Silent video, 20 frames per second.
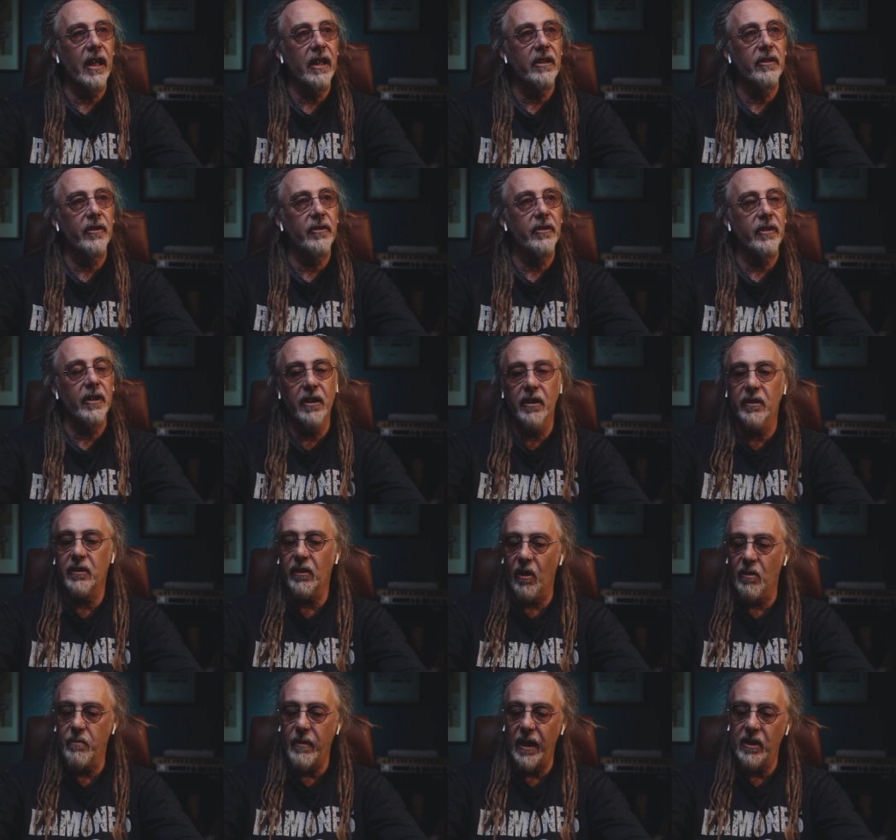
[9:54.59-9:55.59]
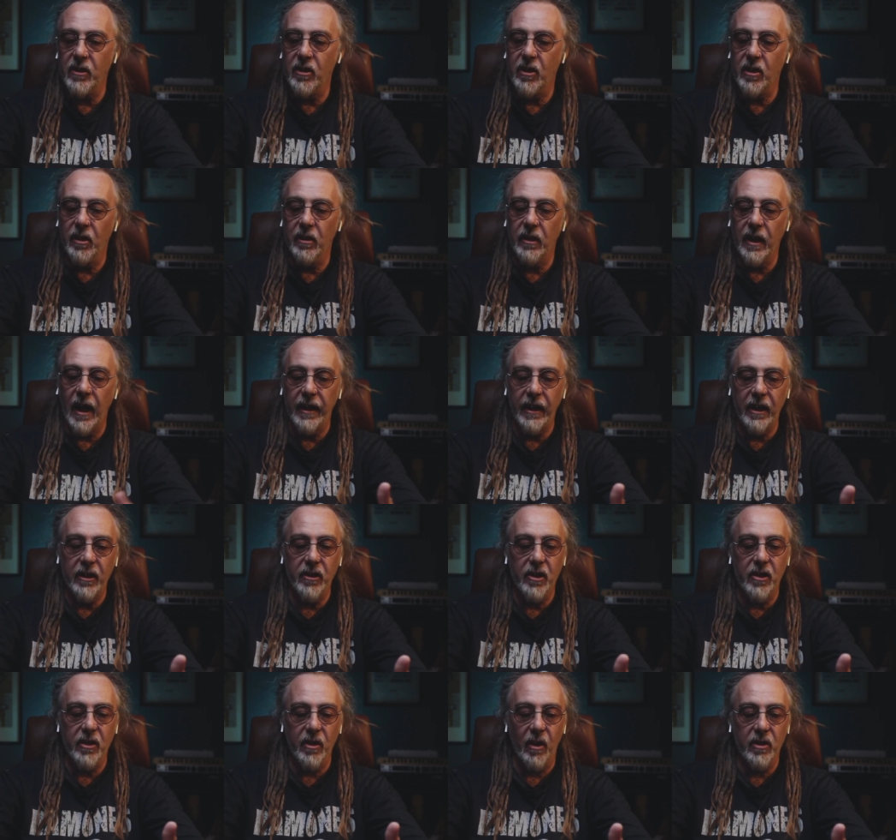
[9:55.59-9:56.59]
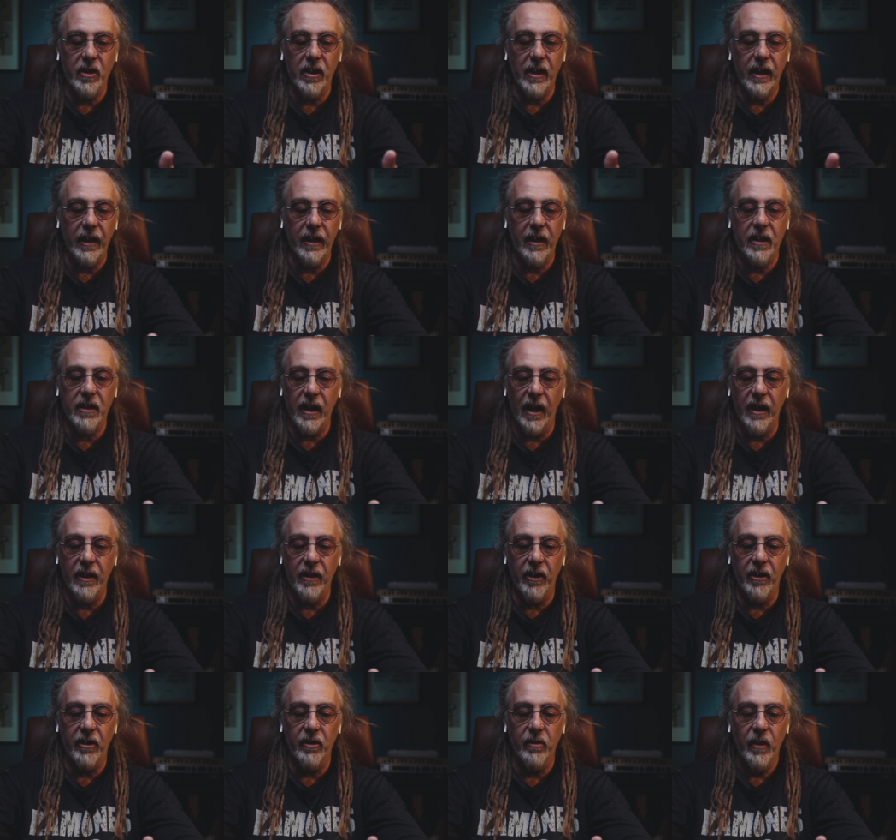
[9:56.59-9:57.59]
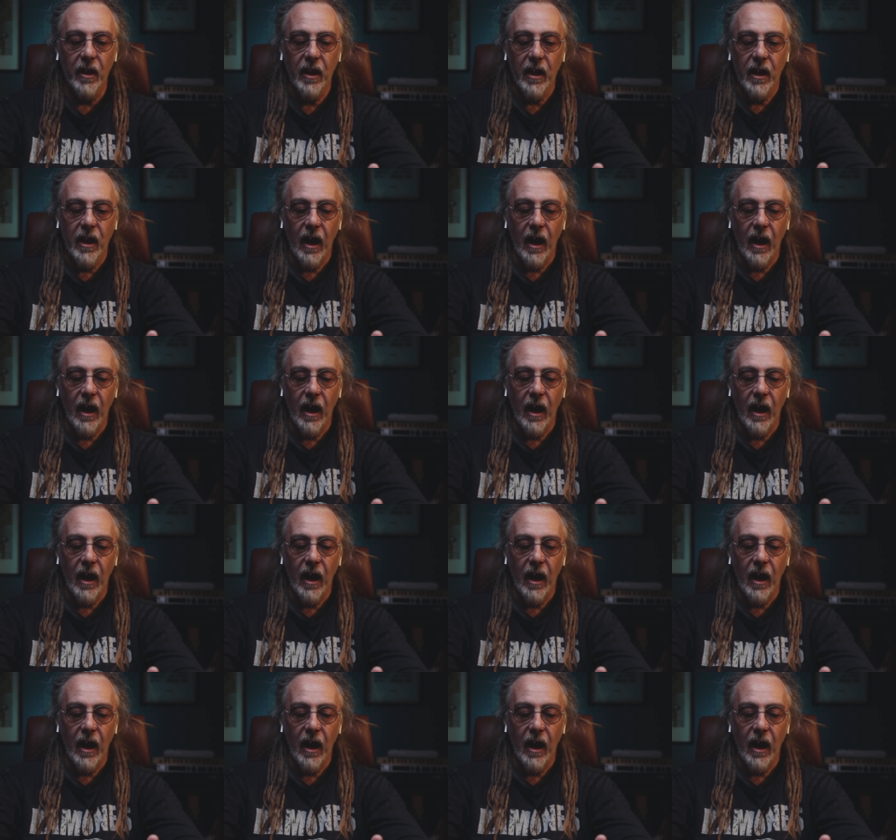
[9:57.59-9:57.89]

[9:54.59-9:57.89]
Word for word: in the third dimension and it decides to get a tattoo